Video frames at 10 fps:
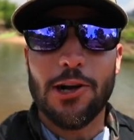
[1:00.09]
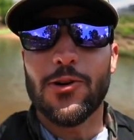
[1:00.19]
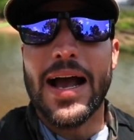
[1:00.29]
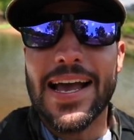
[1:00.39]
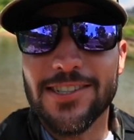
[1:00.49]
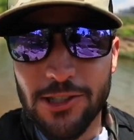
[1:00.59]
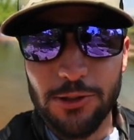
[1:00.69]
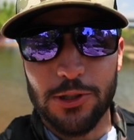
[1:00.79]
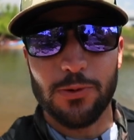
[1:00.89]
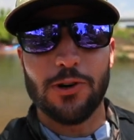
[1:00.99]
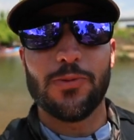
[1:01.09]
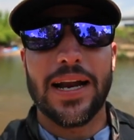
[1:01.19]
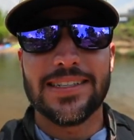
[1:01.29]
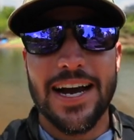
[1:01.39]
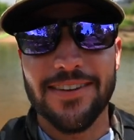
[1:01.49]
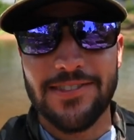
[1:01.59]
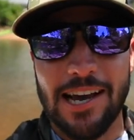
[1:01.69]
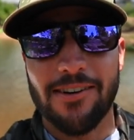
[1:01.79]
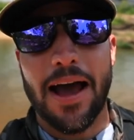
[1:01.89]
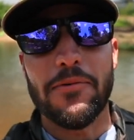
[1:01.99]
So as usual, when I dive
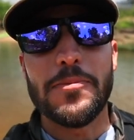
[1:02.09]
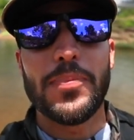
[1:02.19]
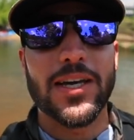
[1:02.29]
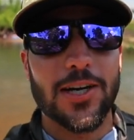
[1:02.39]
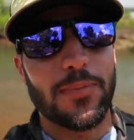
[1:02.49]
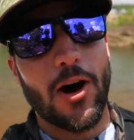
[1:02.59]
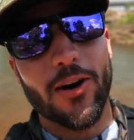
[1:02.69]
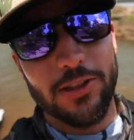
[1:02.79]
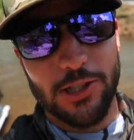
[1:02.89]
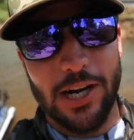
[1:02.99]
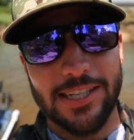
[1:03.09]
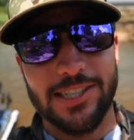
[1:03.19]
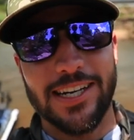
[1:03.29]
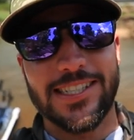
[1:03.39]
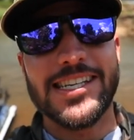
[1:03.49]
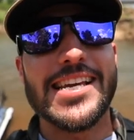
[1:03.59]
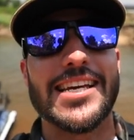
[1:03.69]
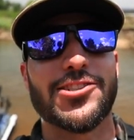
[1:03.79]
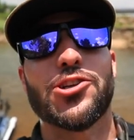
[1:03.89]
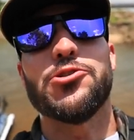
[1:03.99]
down, I'm gonna pick up all the trash that I see
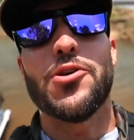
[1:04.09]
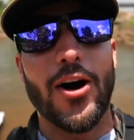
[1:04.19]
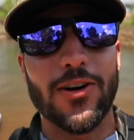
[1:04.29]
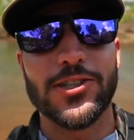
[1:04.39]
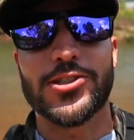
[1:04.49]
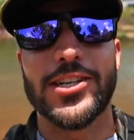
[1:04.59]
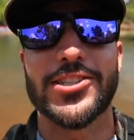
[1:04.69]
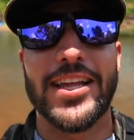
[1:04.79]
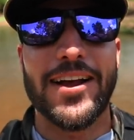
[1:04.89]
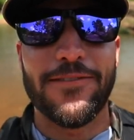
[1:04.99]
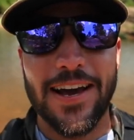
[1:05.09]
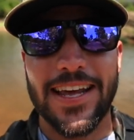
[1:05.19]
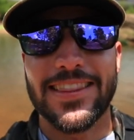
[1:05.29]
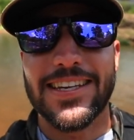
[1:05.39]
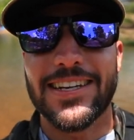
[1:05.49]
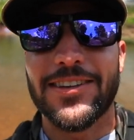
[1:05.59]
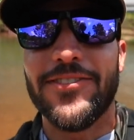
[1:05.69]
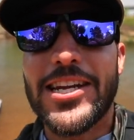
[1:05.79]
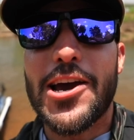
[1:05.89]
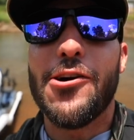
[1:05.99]
and show you all the treasure that I find at the end of the
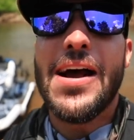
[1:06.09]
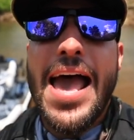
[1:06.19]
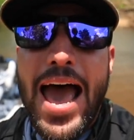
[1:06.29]
video.